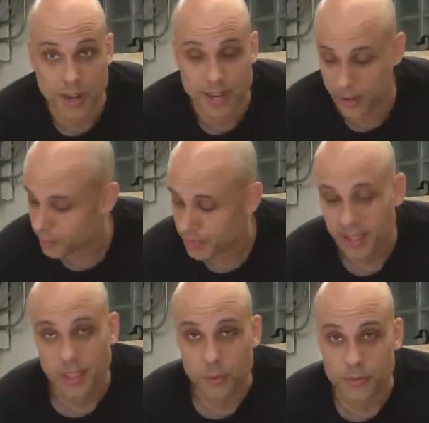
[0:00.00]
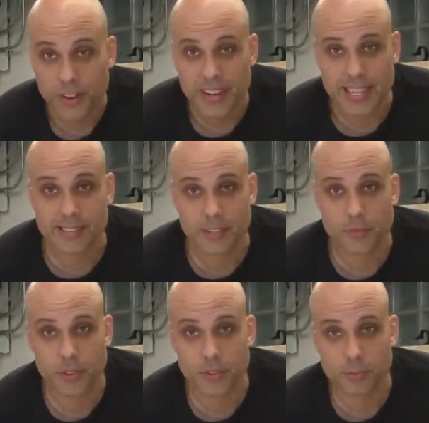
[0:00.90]
right here. It's very easy
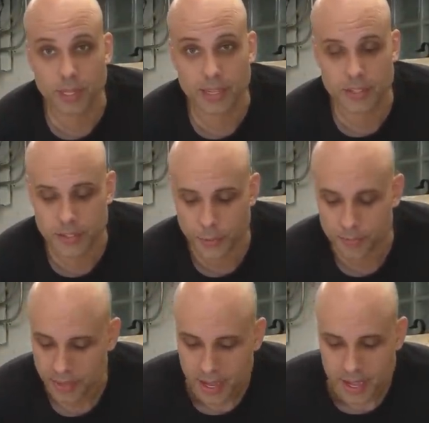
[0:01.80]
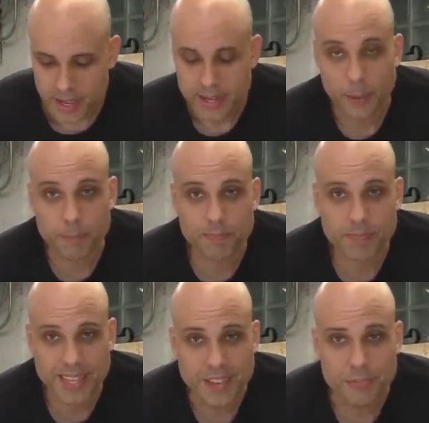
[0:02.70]
for this plane to do. Now,
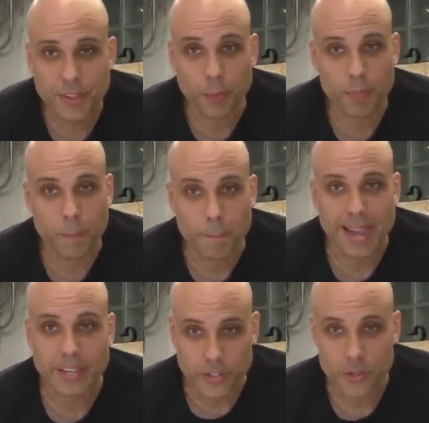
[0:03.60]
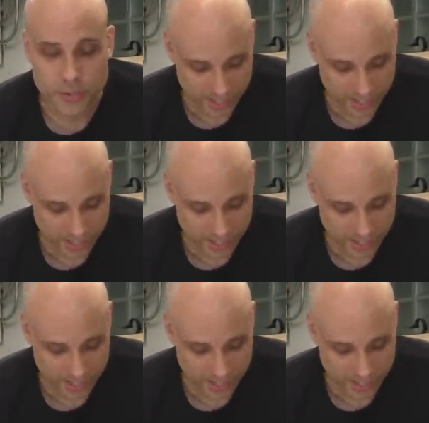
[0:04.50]
the infill might do